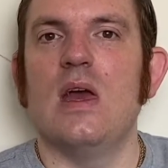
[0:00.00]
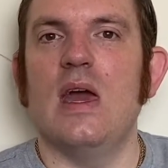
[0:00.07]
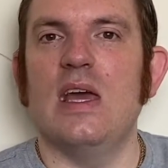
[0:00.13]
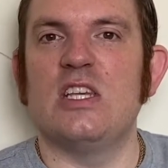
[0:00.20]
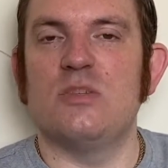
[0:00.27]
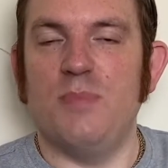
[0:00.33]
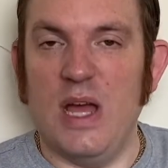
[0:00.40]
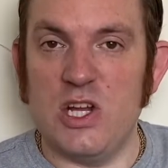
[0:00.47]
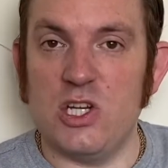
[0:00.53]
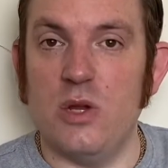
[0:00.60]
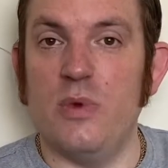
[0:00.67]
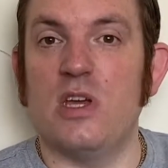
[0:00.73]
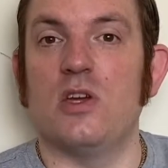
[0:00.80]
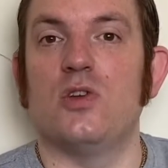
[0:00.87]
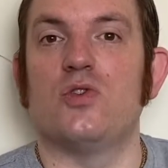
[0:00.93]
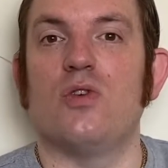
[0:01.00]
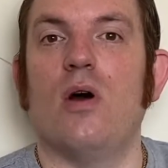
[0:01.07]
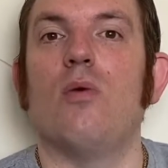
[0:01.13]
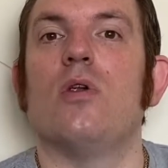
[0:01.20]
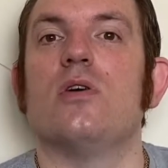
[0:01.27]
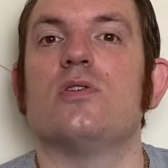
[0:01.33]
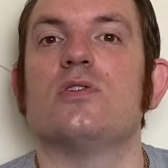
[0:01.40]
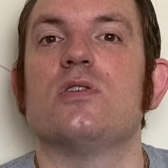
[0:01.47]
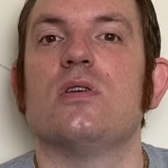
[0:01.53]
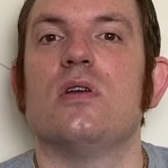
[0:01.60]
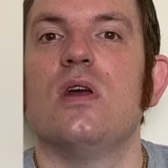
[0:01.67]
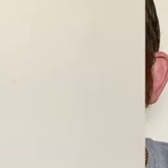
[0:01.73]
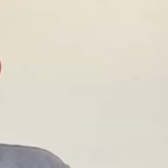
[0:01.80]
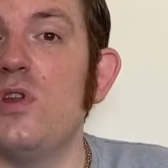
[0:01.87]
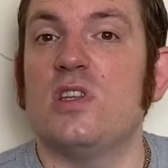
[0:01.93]
especially with controllers.
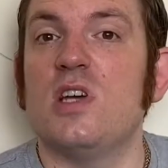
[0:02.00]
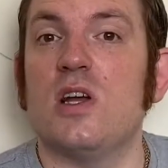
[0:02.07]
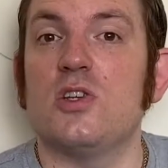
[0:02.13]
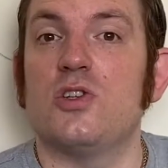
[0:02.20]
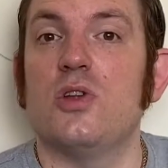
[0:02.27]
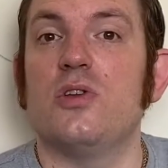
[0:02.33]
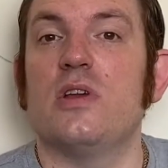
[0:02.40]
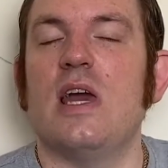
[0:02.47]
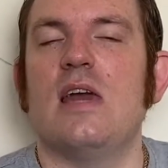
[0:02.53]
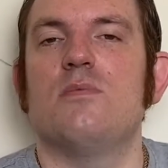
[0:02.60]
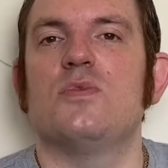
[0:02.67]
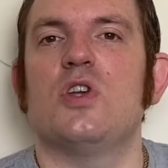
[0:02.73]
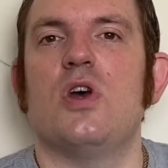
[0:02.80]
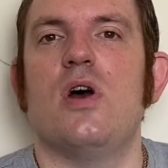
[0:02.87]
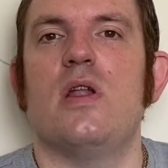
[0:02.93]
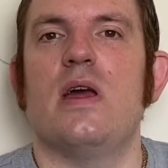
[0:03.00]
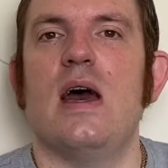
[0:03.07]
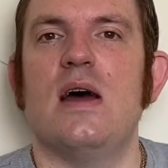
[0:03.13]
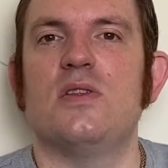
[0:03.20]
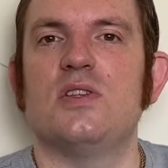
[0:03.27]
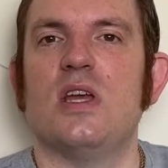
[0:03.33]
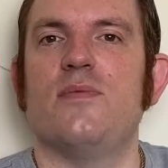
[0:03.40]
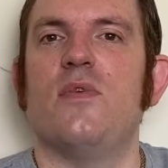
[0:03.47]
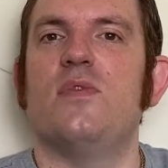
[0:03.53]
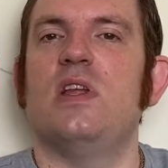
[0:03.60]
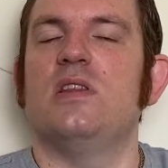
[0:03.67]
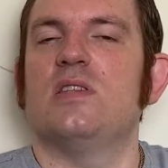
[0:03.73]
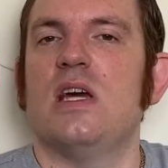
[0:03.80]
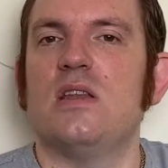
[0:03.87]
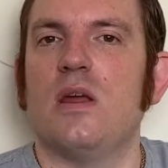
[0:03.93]
So I've already touched on the games earlier and said that the
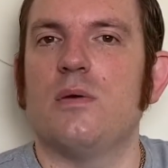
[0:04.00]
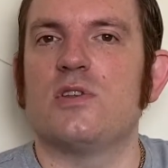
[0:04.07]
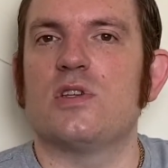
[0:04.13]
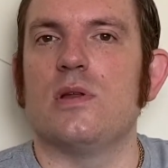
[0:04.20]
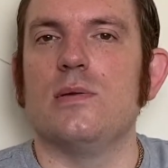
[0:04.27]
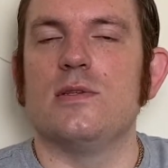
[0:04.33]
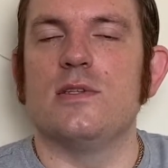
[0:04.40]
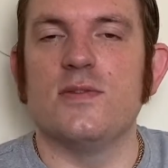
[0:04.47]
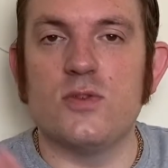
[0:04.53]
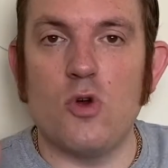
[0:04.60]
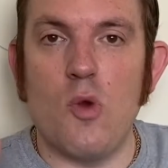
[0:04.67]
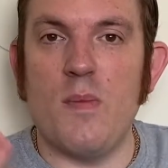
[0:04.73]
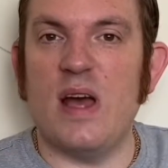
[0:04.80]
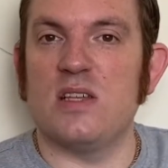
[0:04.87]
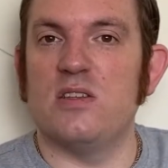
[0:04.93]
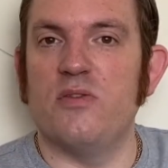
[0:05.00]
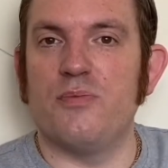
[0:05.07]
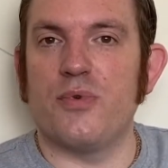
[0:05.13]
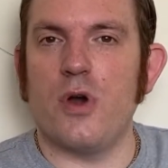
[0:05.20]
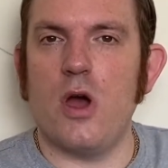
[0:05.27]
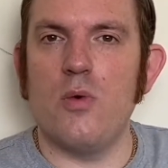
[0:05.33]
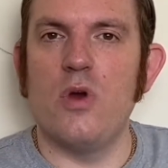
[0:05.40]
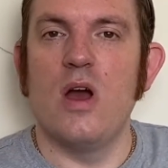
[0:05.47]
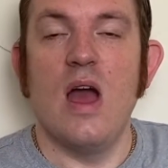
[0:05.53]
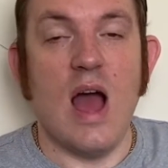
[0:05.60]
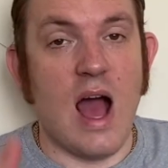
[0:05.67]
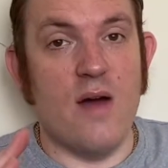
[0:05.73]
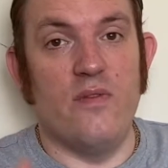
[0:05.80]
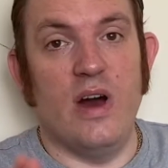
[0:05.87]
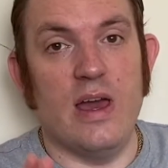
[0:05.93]
Nintendo exclusives are a massive pro,
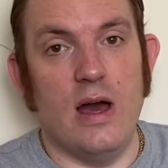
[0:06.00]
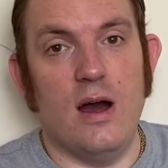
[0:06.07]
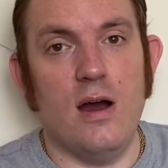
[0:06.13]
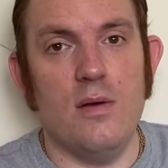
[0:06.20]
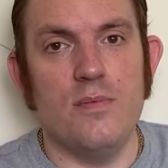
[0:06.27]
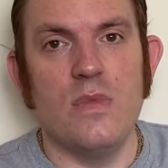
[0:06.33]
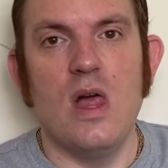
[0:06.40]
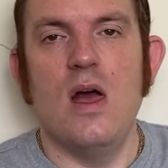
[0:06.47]
and they are.